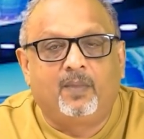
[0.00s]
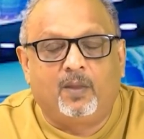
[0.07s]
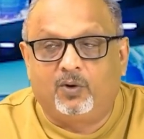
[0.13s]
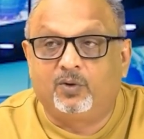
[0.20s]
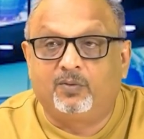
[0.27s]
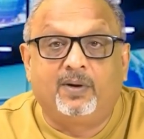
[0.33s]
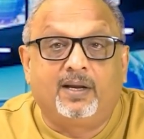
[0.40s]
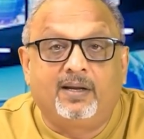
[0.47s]

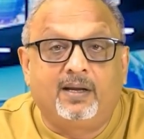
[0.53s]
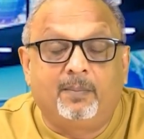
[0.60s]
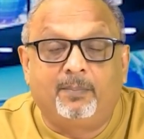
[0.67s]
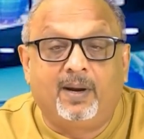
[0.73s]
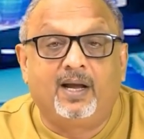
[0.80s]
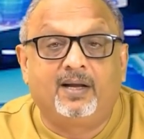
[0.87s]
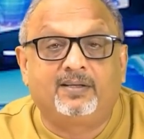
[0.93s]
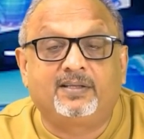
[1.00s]
Over the
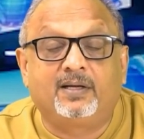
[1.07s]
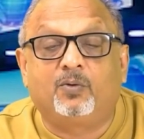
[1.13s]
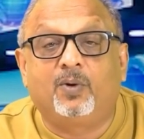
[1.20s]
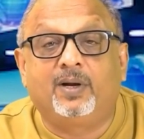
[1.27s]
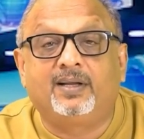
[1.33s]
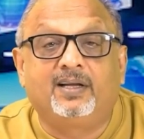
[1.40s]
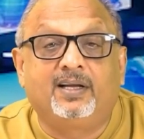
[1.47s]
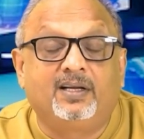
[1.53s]
past
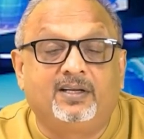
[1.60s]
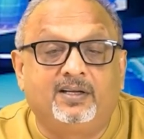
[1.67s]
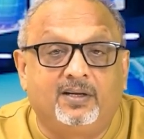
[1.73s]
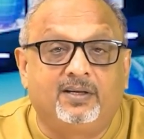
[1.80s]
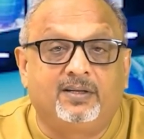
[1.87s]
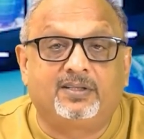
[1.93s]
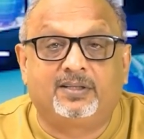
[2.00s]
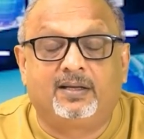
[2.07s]
20
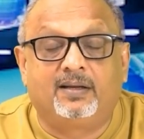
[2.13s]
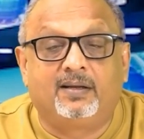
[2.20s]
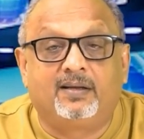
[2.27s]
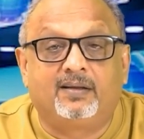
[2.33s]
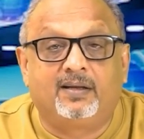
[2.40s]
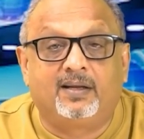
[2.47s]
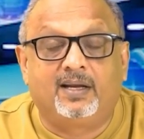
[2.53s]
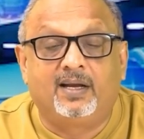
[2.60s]
years,
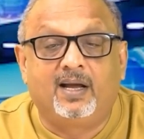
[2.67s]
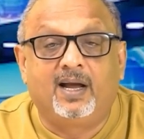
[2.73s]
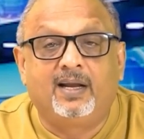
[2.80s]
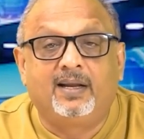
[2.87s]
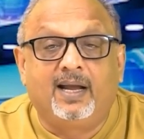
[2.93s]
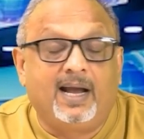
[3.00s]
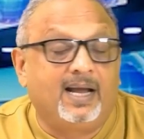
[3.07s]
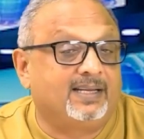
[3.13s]

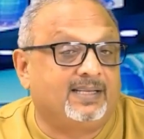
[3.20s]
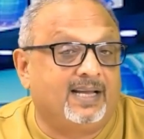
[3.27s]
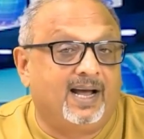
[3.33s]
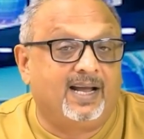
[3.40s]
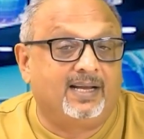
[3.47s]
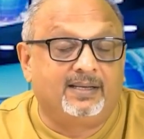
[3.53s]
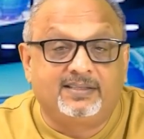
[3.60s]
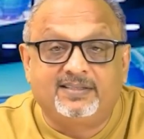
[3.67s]
Iran has
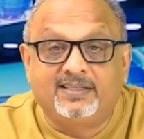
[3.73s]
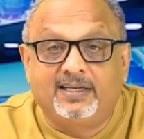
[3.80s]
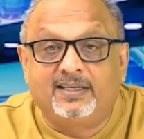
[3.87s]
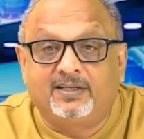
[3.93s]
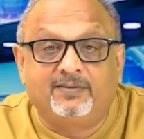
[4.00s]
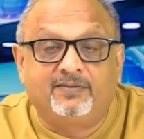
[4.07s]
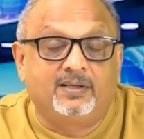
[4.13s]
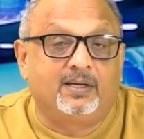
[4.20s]
had a
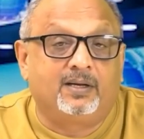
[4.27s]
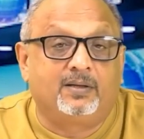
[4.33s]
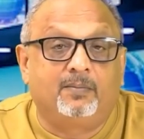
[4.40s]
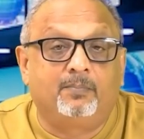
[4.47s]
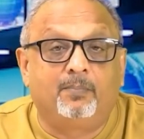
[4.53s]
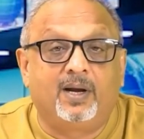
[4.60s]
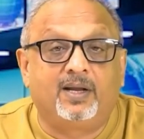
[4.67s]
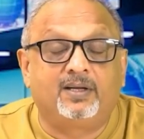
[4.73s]
significant
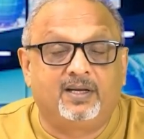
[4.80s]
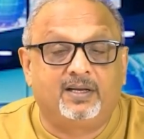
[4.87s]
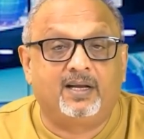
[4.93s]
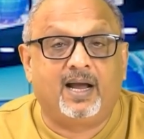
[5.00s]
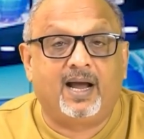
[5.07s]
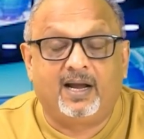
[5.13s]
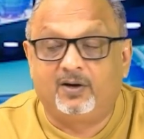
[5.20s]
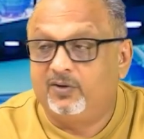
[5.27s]
budget
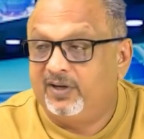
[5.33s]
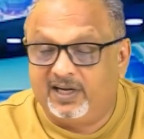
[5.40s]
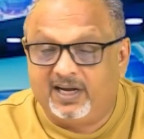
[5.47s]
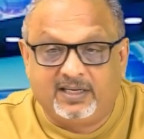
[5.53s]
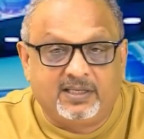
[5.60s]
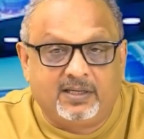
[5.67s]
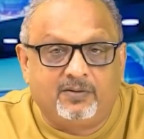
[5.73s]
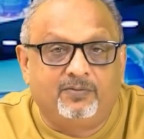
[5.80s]

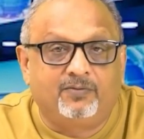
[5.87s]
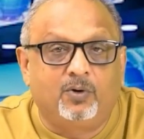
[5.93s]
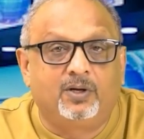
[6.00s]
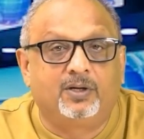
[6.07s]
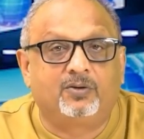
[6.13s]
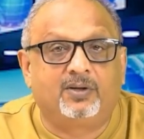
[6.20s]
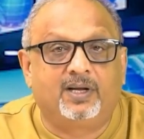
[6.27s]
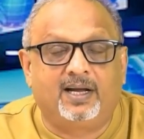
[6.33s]
allocated
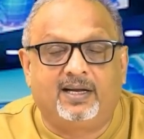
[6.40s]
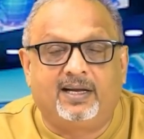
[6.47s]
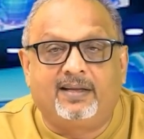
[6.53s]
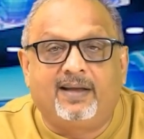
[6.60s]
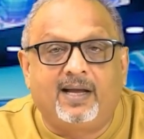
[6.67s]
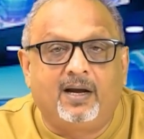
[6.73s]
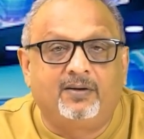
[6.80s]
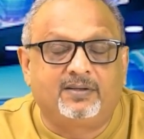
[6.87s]
for training
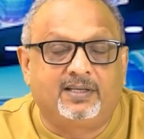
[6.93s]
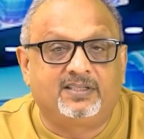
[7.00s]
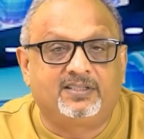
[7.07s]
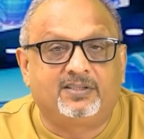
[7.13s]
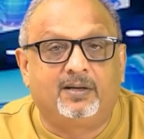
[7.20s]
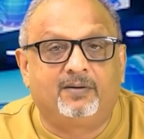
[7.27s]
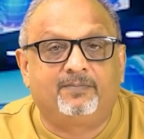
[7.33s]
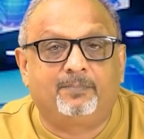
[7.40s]

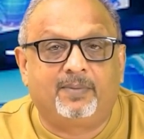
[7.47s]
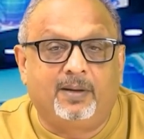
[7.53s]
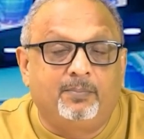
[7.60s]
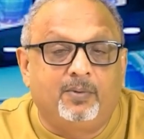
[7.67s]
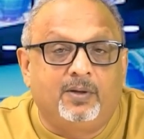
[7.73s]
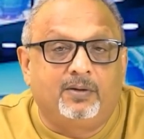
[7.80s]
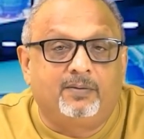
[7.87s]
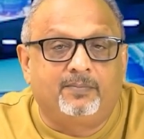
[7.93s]
thousands of
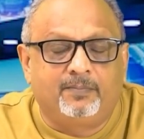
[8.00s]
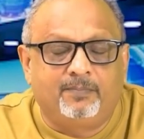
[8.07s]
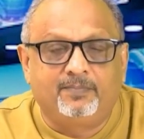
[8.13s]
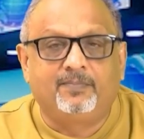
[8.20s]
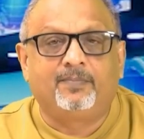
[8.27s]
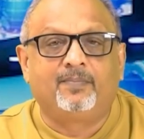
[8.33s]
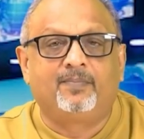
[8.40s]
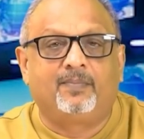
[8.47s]
people.
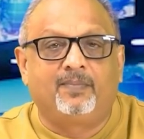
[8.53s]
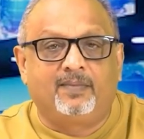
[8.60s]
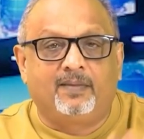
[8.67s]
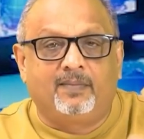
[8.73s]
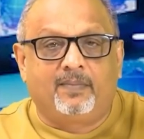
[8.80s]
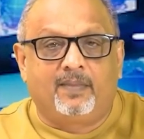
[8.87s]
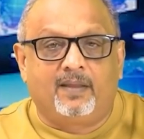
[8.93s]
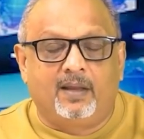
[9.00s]

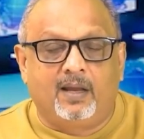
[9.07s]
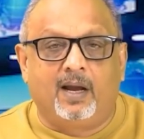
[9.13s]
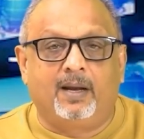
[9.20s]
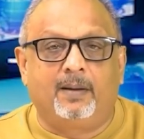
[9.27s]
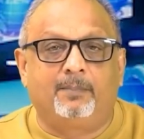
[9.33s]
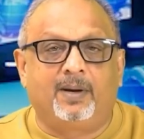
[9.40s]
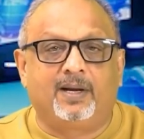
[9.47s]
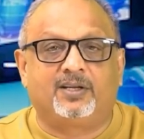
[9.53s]

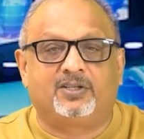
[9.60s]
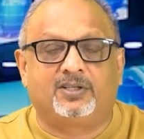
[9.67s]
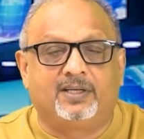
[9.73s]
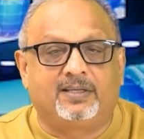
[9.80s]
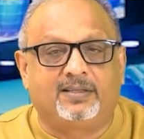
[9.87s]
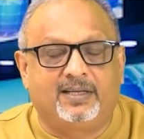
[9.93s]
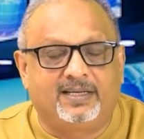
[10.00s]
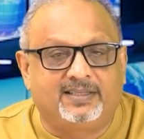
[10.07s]
I
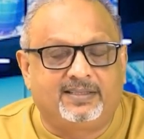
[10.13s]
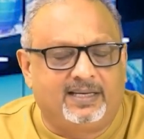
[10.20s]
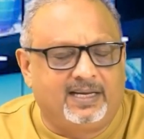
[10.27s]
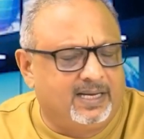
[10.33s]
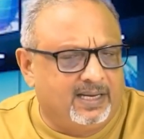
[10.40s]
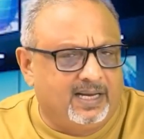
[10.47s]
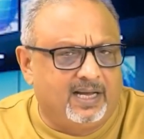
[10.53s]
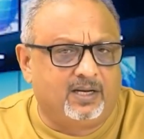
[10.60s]
mentioned this
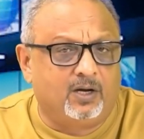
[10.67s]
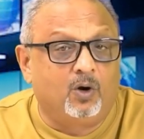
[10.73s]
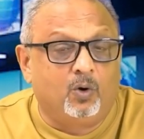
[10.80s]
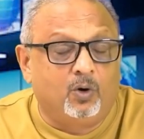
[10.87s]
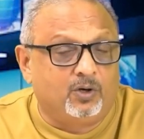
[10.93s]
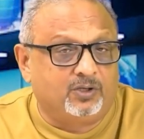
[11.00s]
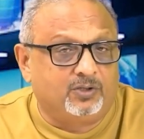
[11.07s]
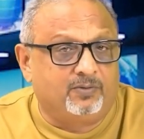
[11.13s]
in an
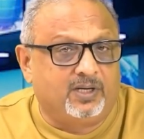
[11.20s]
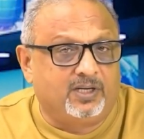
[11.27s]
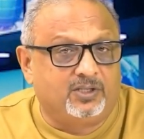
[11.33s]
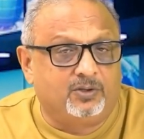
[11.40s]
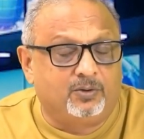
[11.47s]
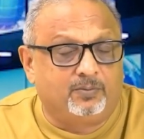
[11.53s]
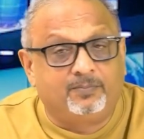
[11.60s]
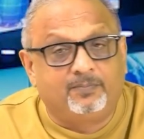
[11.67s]
old
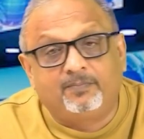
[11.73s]
video.